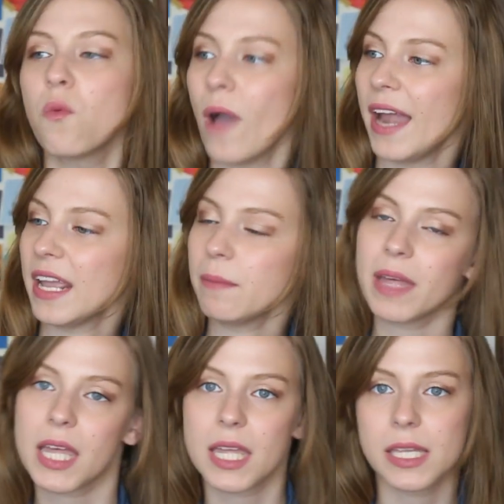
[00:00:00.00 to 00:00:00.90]
Wedding
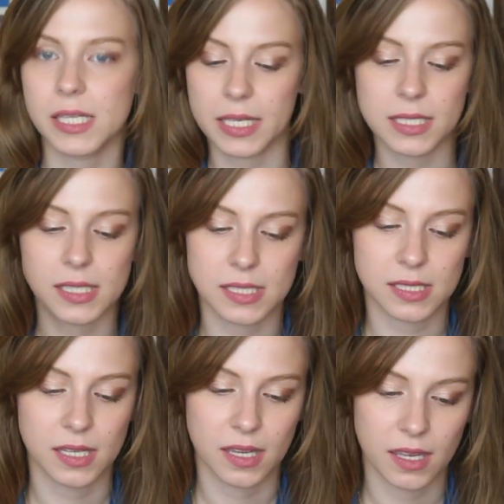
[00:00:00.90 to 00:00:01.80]

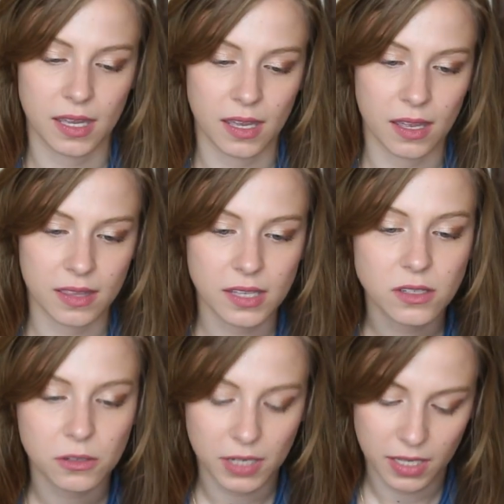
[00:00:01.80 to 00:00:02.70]
bells.
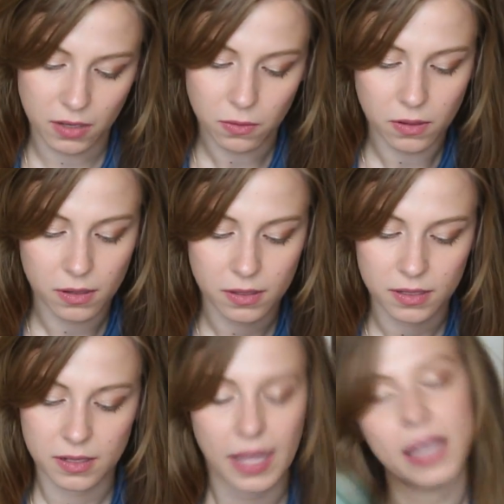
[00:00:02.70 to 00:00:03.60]
These are really cool.
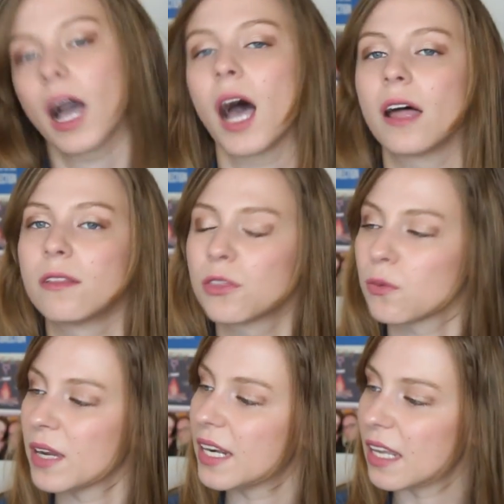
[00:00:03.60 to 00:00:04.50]
I got
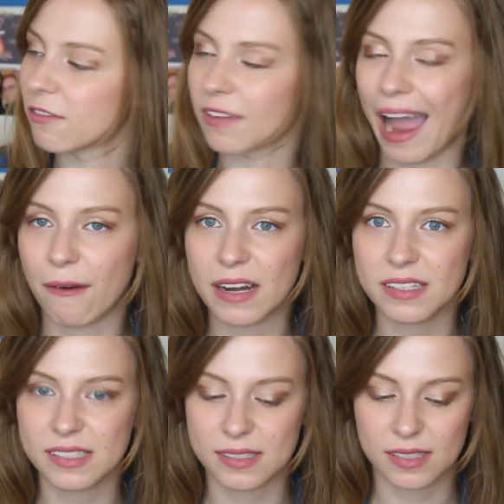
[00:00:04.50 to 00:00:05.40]
3D
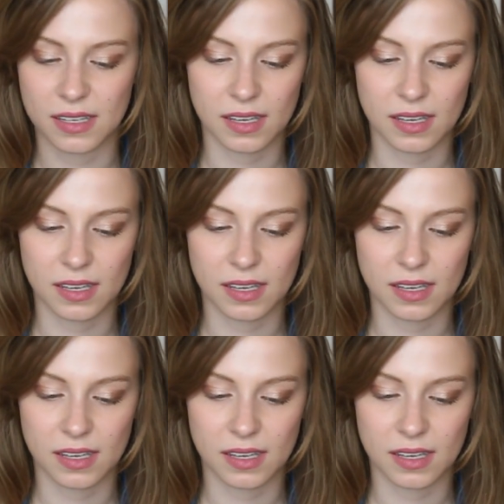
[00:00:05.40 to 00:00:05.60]
flowers